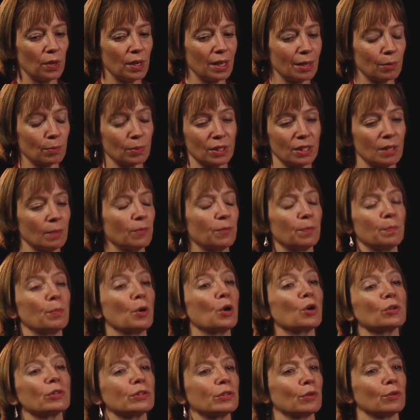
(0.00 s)
it was some
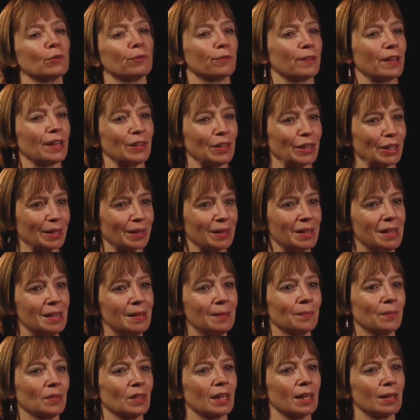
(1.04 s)
personal failing.
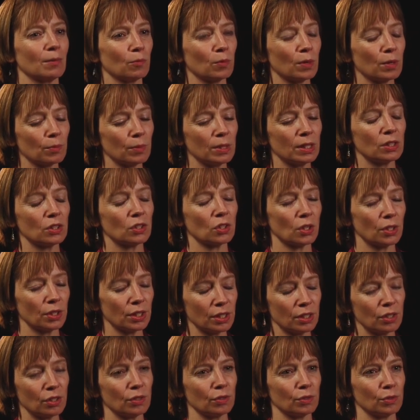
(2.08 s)
And when we
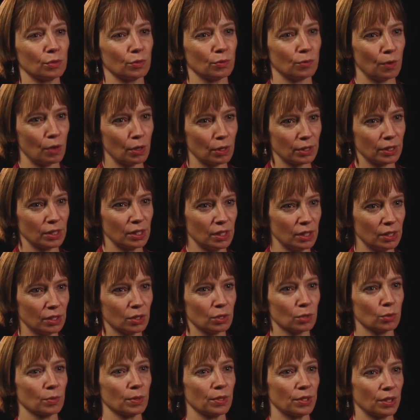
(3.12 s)
started to
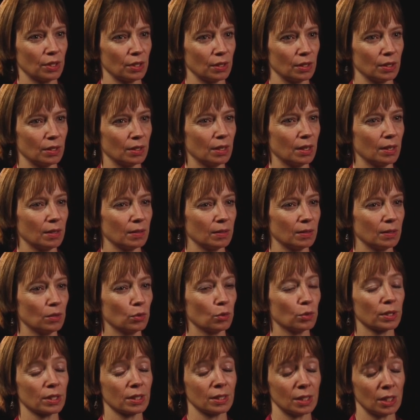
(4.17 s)
volunteer with a, an
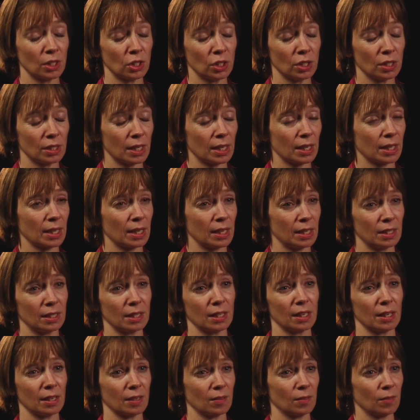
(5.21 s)
organization dedicated to
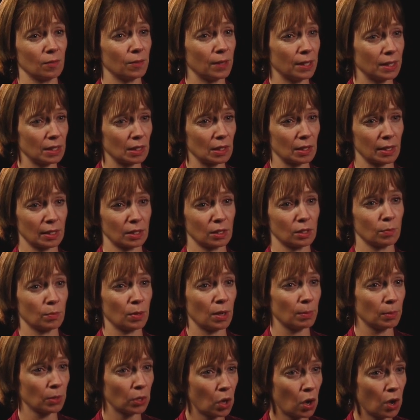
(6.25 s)
getting vets elected to
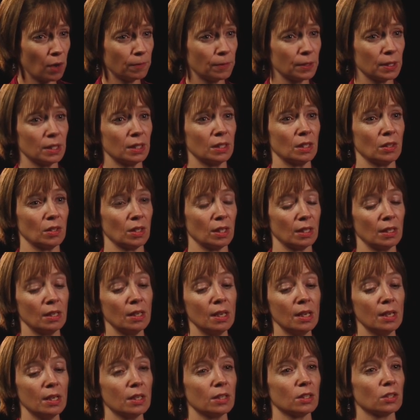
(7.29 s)
public office and then
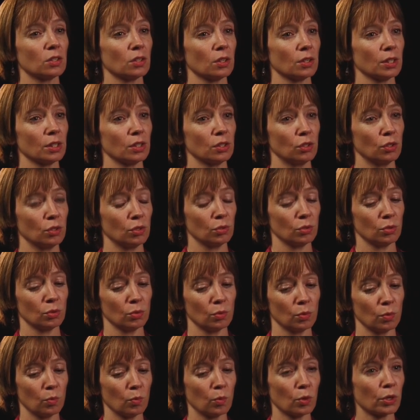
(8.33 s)
started
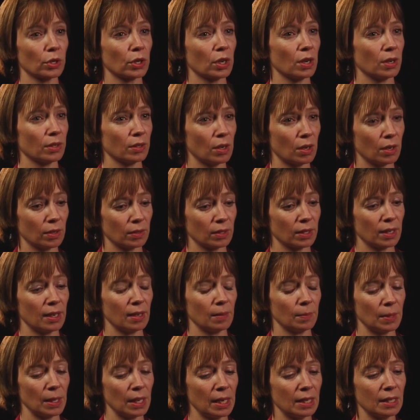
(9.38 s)
to work on, on
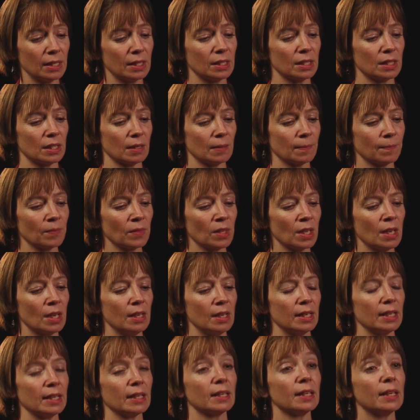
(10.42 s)
campaigns and
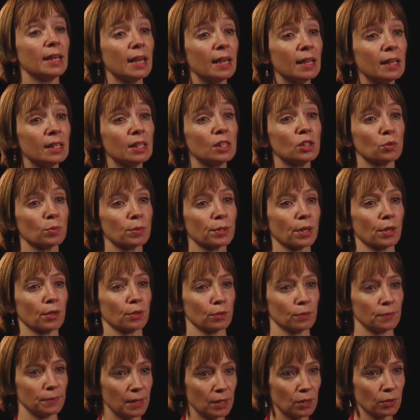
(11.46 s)
engage with
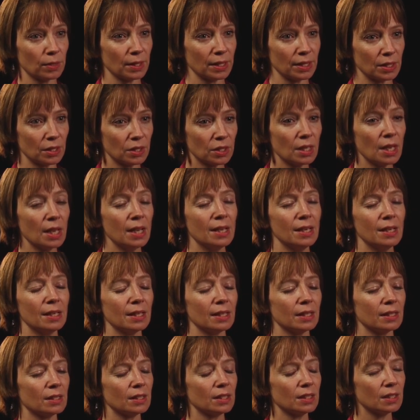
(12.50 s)
other veterans,
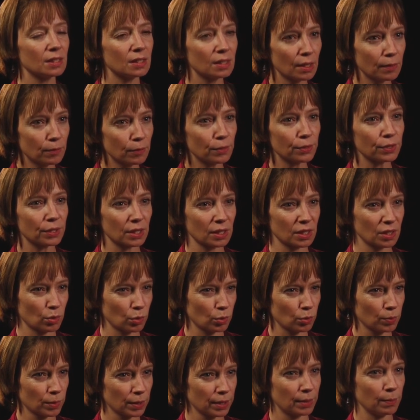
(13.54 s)
it did several things that
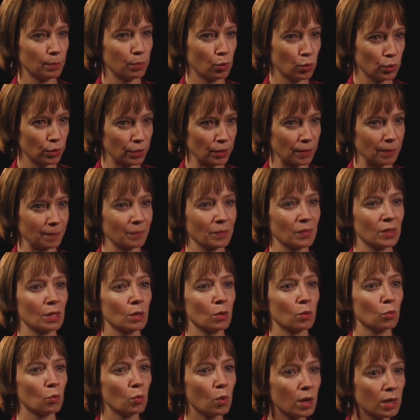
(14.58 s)
were really important.
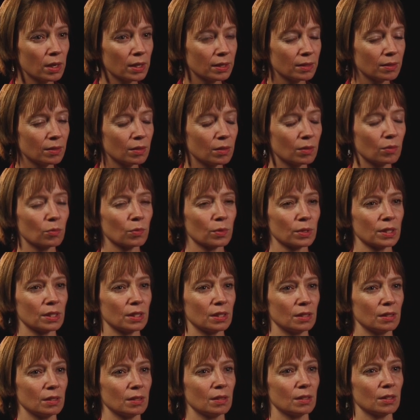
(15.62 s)
One
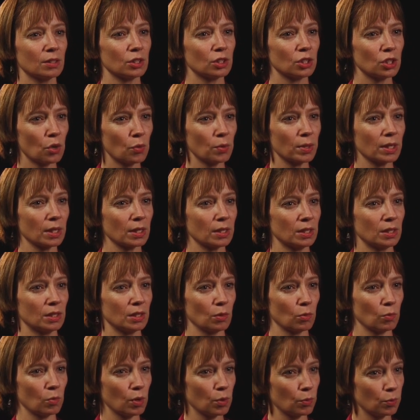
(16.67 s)
was showing us
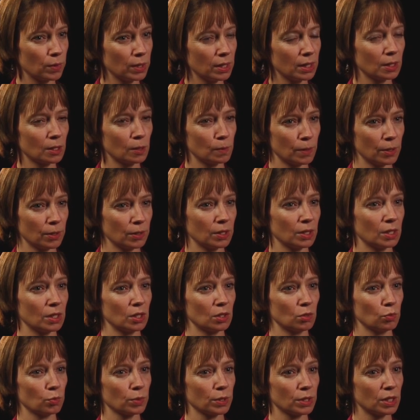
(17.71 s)
that what we had
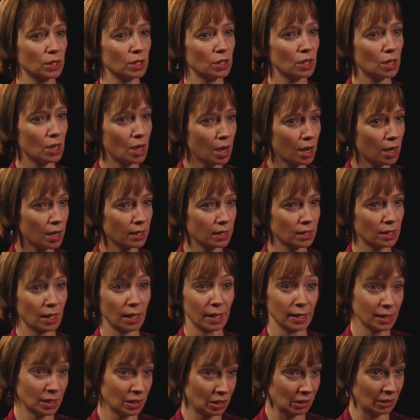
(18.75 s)
experienced was not
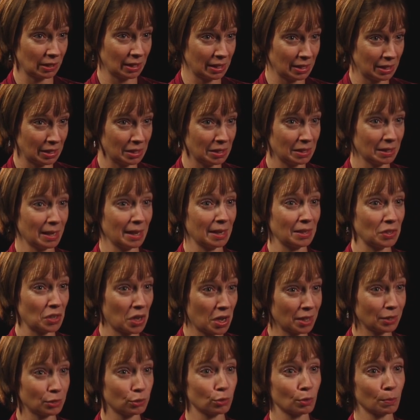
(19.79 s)
isolated and
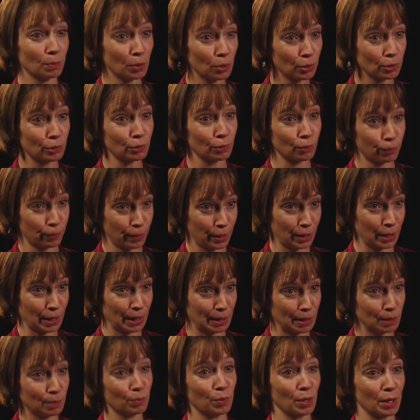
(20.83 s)
not due to personal
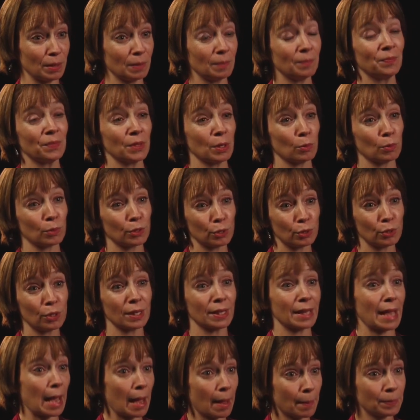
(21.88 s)
failings, but were due to
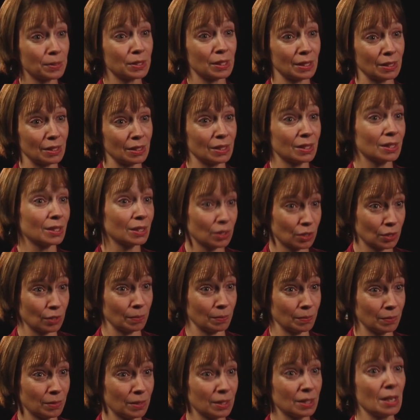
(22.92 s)
gaps in the
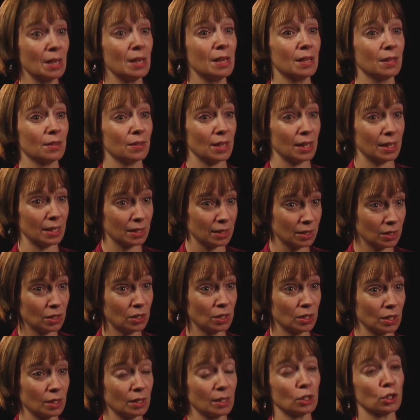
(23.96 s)
systems that
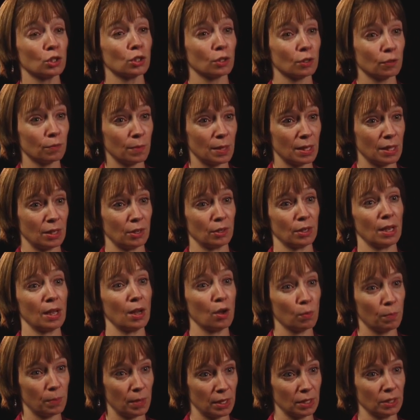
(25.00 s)
existed that should have been there to
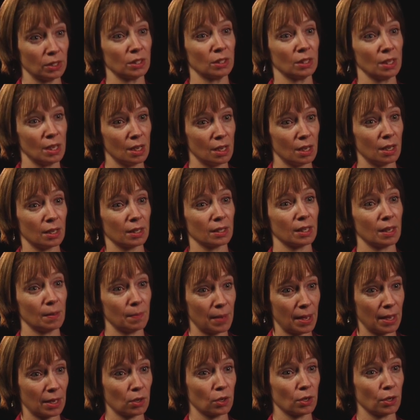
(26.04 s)
help us uh, get
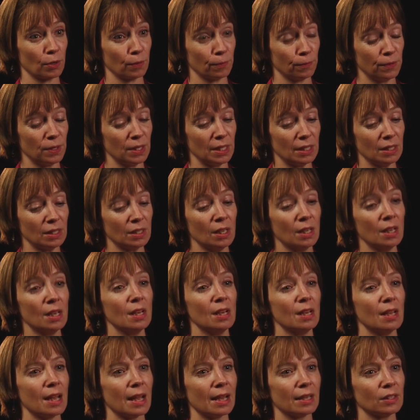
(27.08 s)
back on our feet.
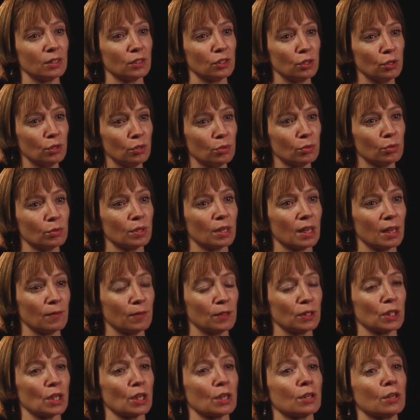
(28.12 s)
And two, gave
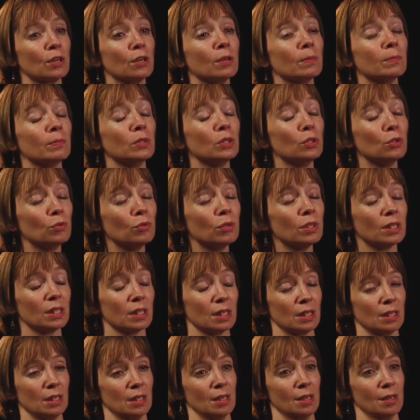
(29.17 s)
us a
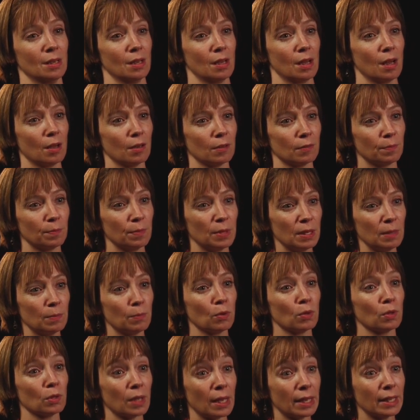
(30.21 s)
community of
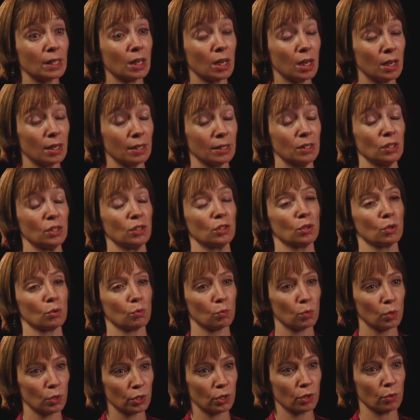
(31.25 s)
people like us to
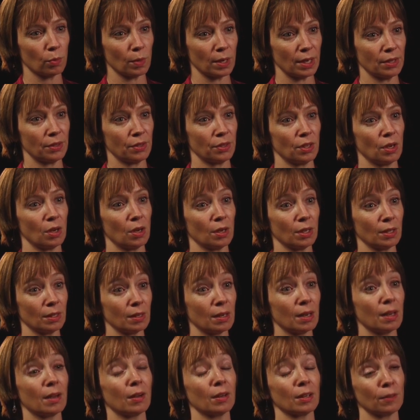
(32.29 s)
work with
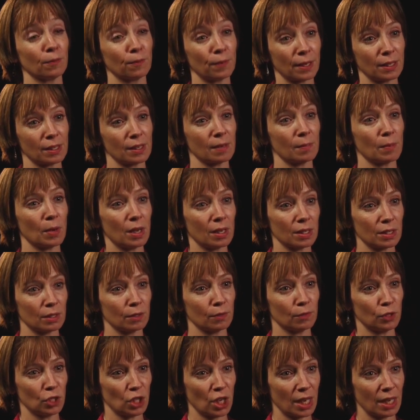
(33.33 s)
on, on affecting
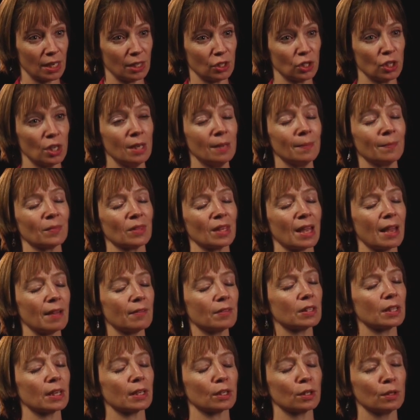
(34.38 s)
positive change.
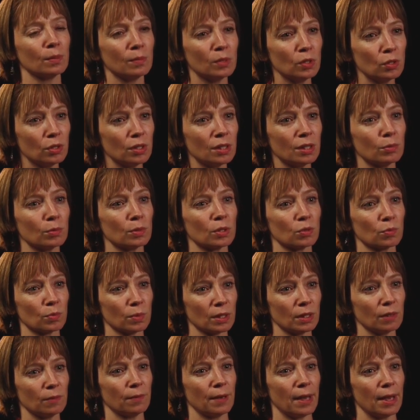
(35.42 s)
Having that community was
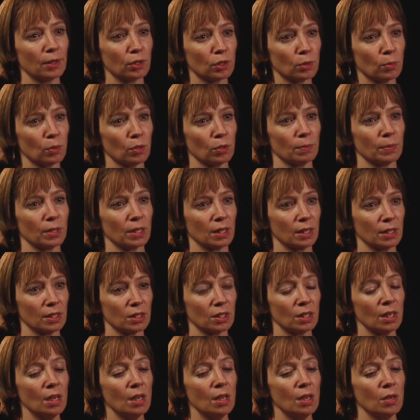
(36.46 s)
really valuable because